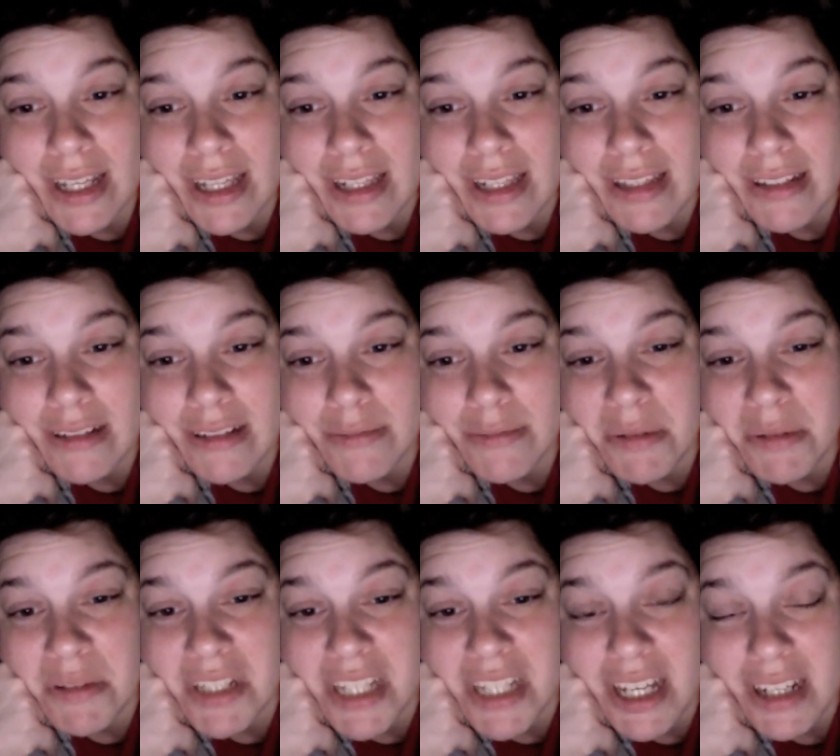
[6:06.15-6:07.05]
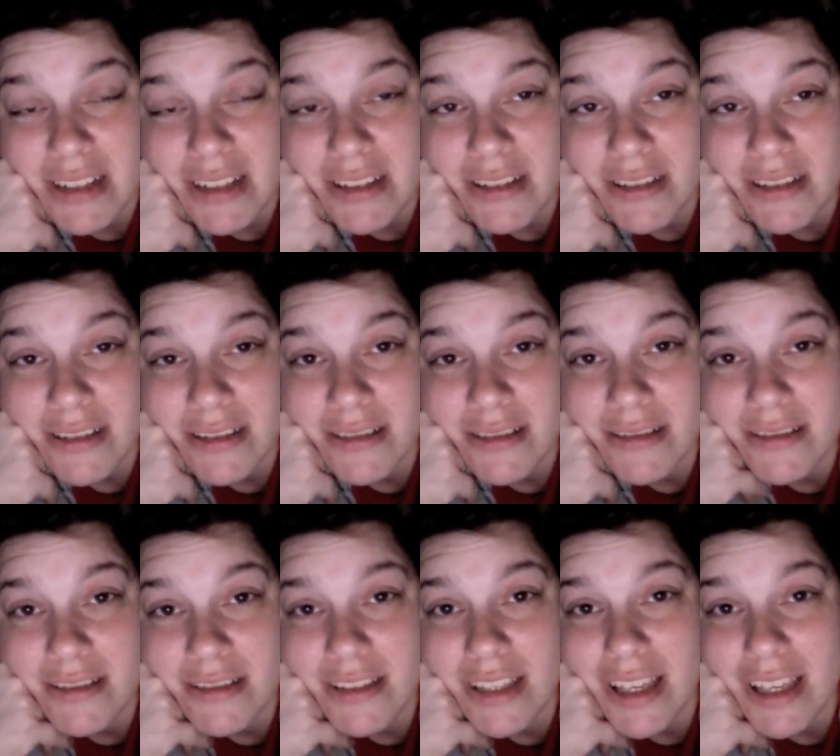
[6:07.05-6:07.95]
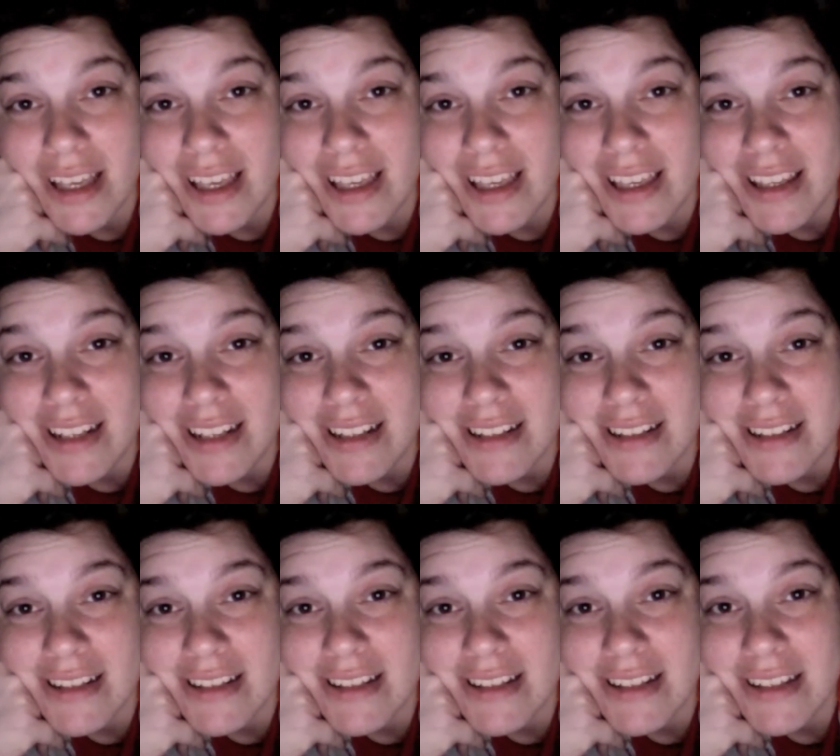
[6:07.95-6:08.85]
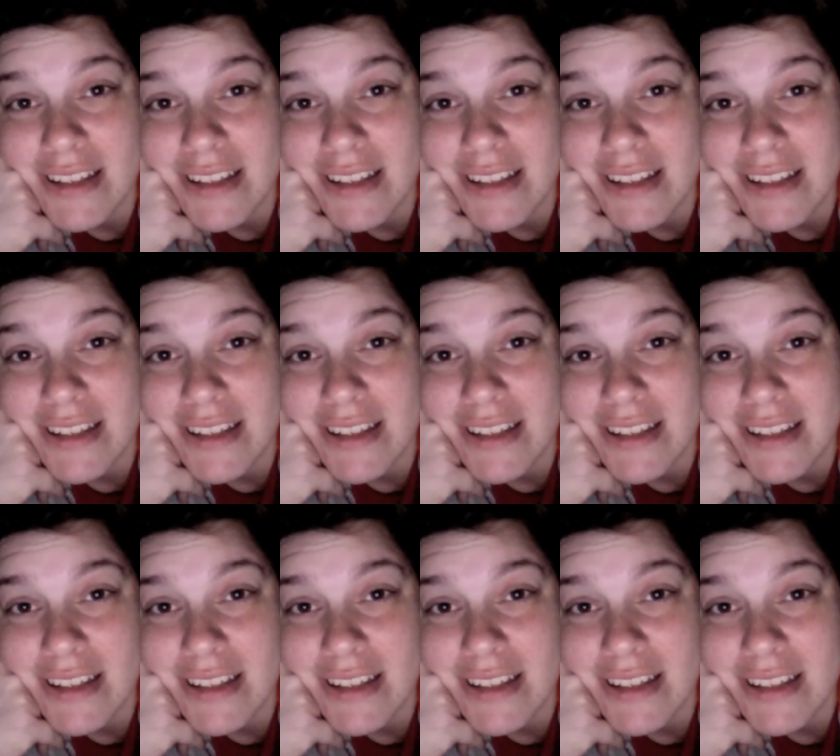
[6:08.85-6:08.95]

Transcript: cleared by my doctor and